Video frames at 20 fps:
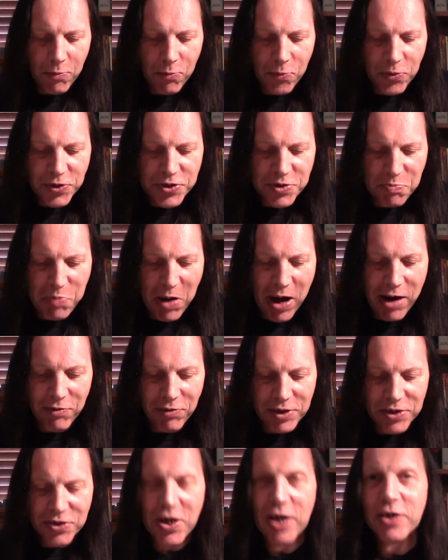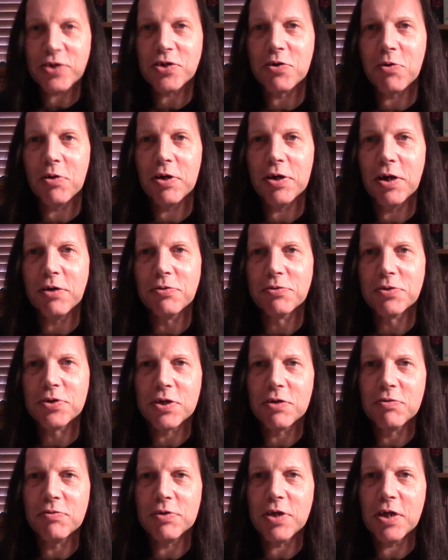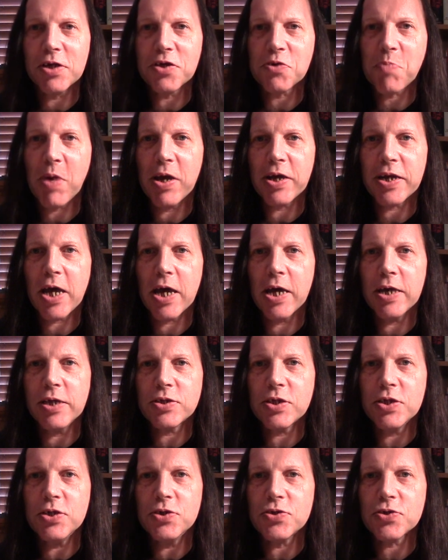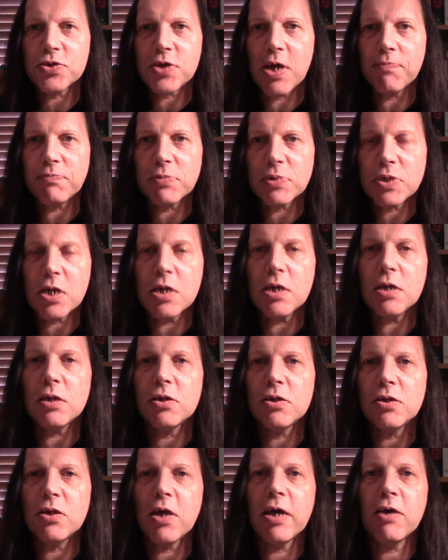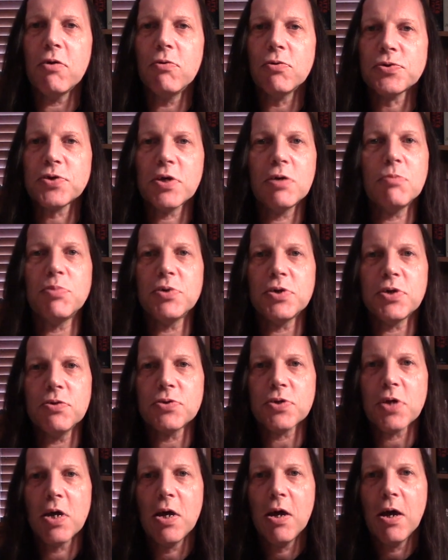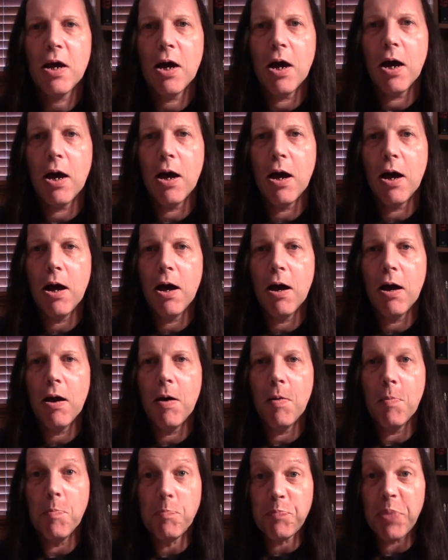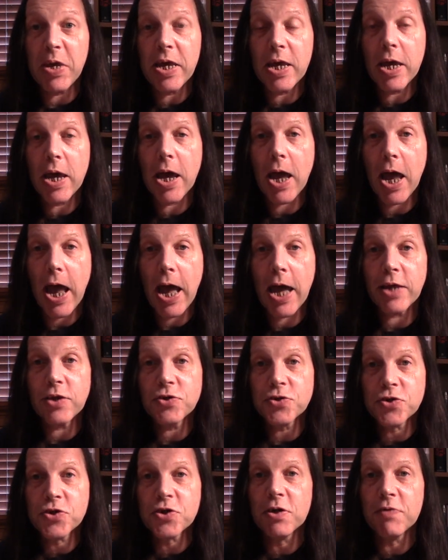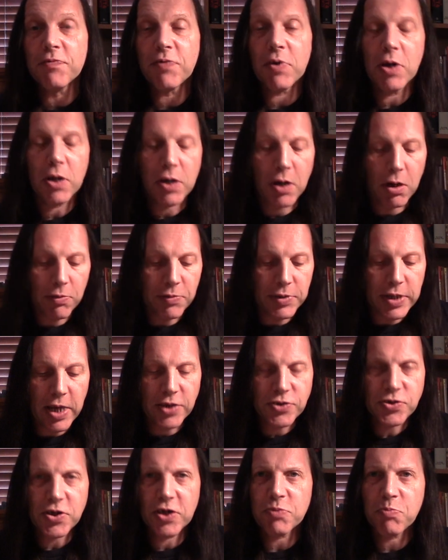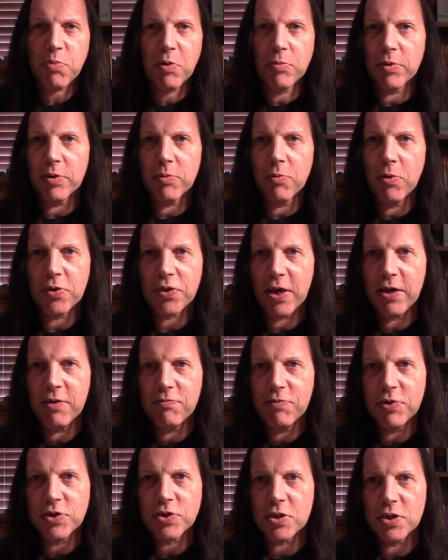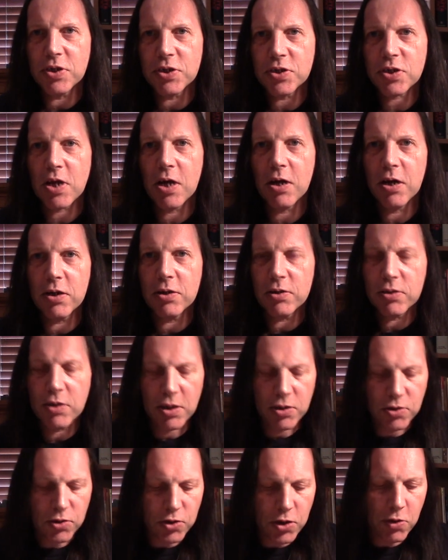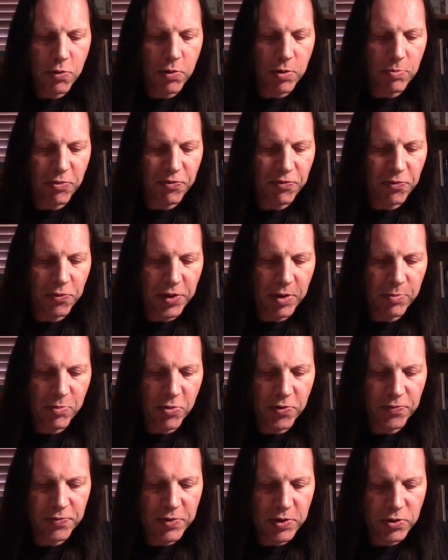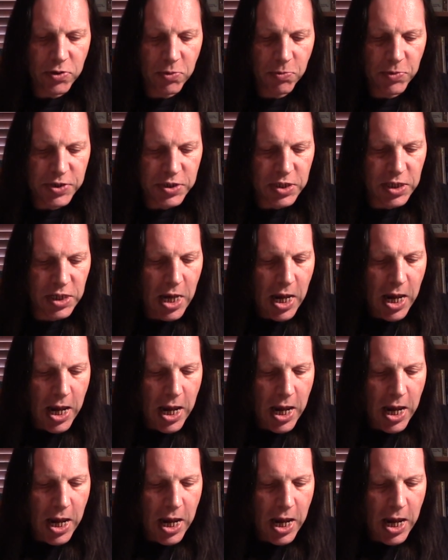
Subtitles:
which apparently is actually quite an old distillery, dates back to 1817, and they also produce beer and juniper, and I would guess that's probably what they originally started doing before they moved into whiskey.